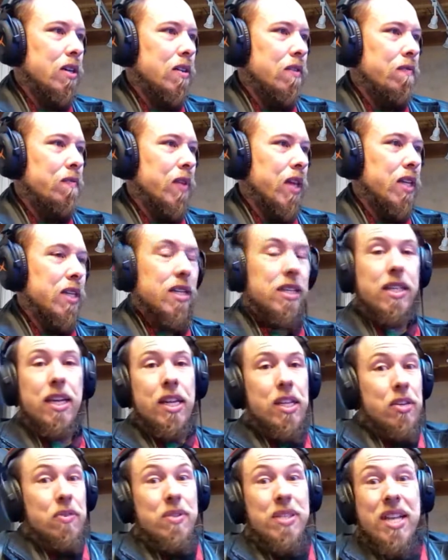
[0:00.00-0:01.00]
It doesn't get
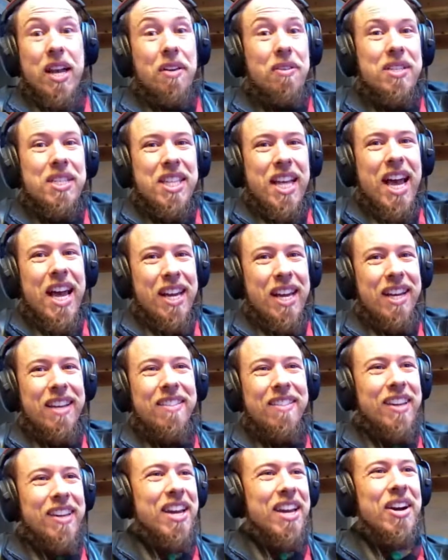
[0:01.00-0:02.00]
used outside of
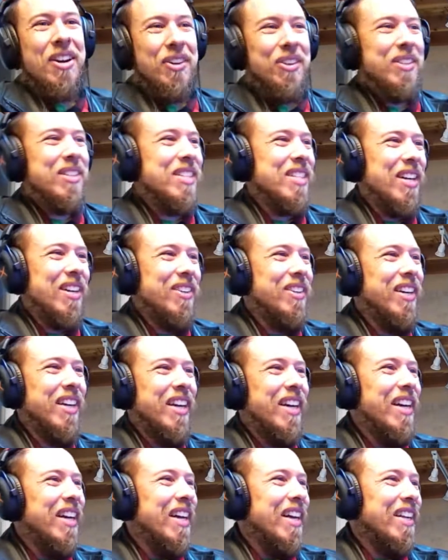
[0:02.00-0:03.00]
the code, so
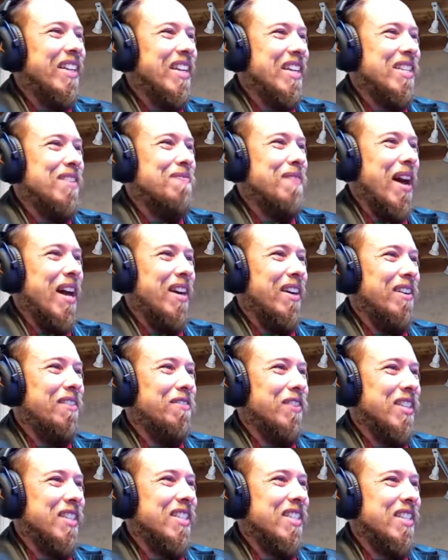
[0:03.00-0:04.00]
it doesn't matter if
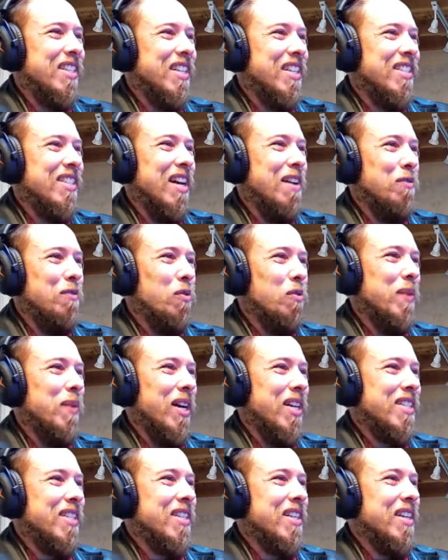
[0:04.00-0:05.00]
it's not
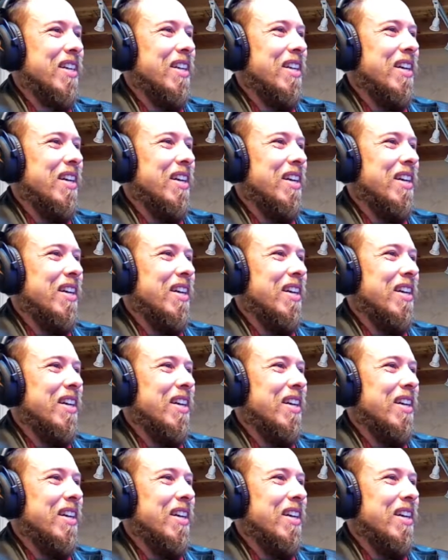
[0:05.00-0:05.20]
robust.